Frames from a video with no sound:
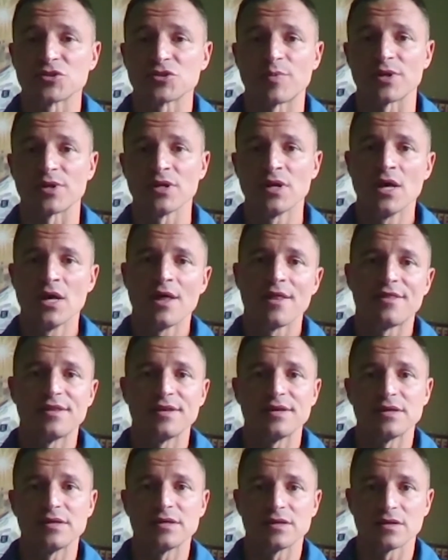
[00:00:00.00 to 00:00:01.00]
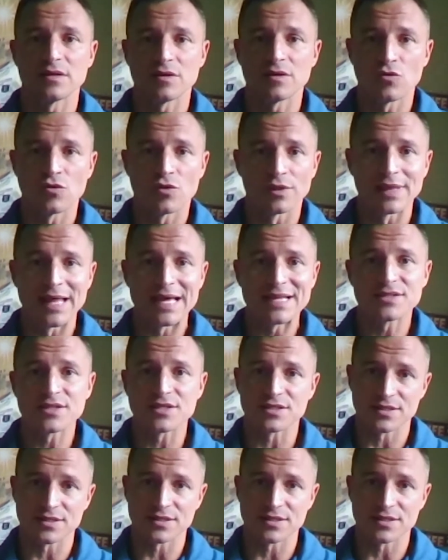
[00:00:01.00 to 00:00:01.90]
but the lenses